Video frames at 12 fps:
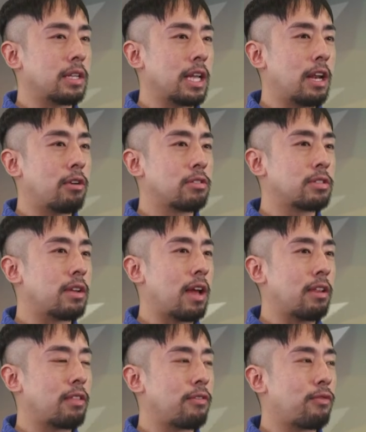leaders
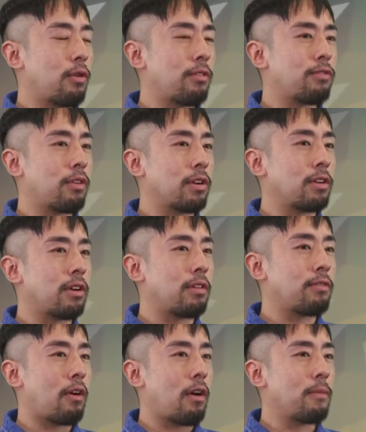and the forefront
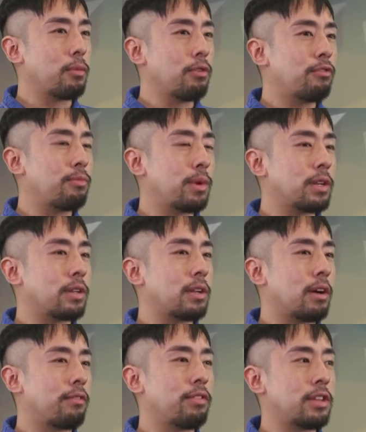of our movement
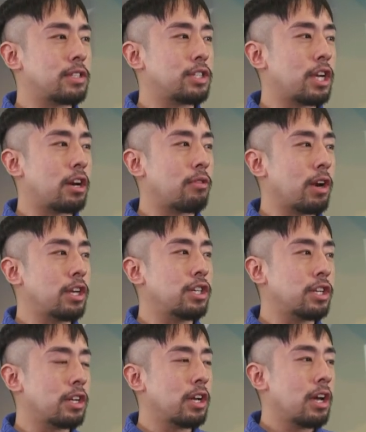of this
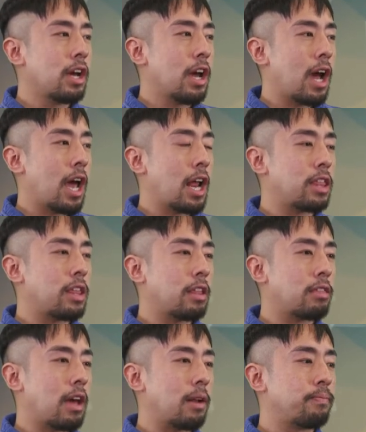generation and i
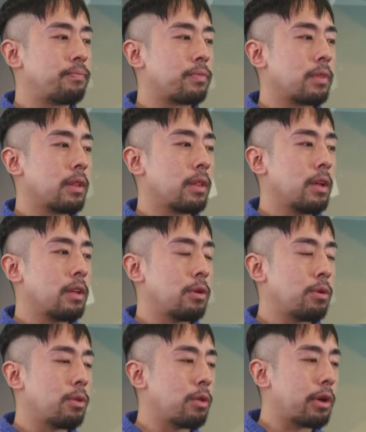think that
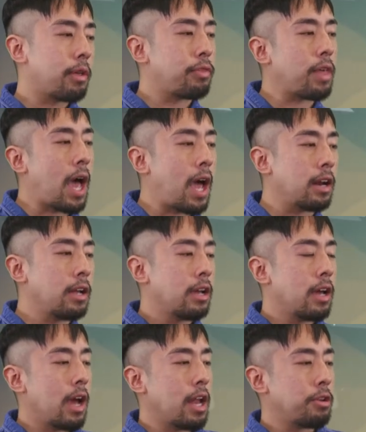you look at that
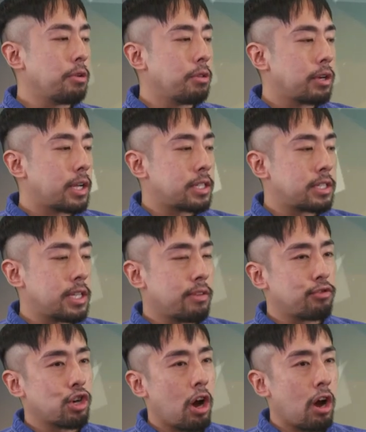and you look at
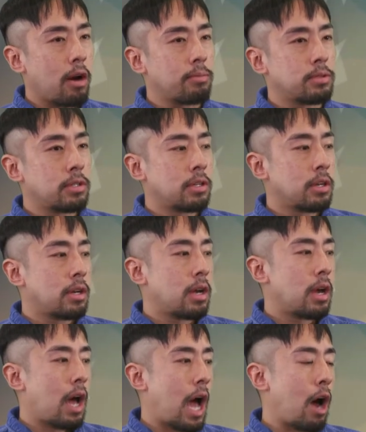steve jobs
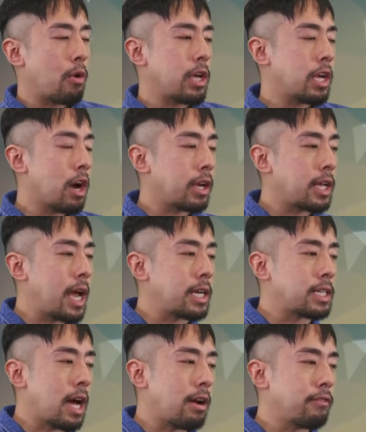how he got
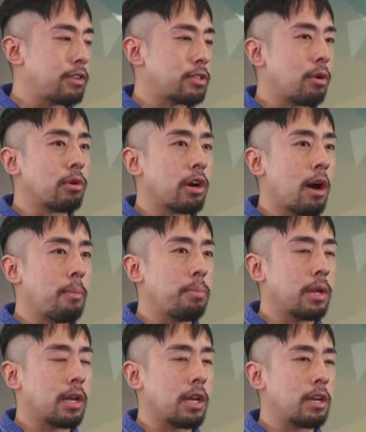kicked out of his own
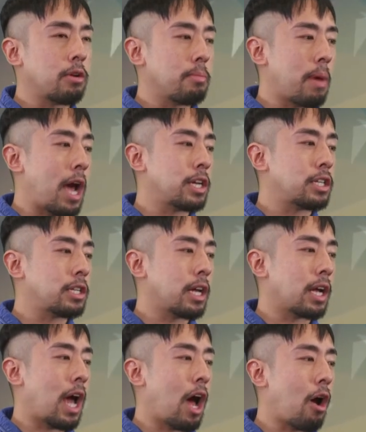company can you imagine
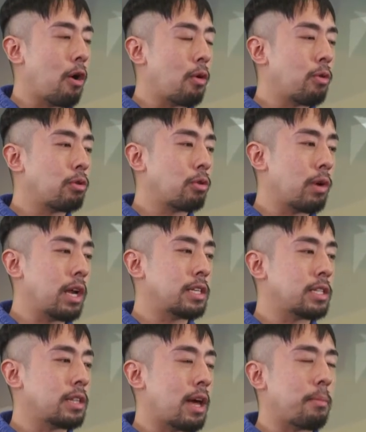like how
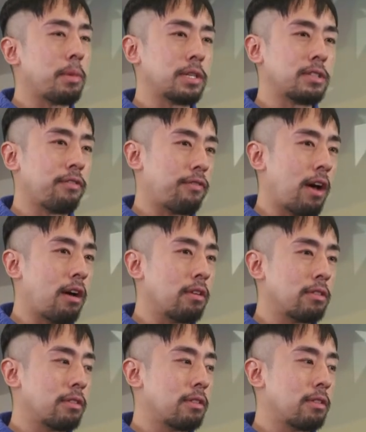crazy that must have felt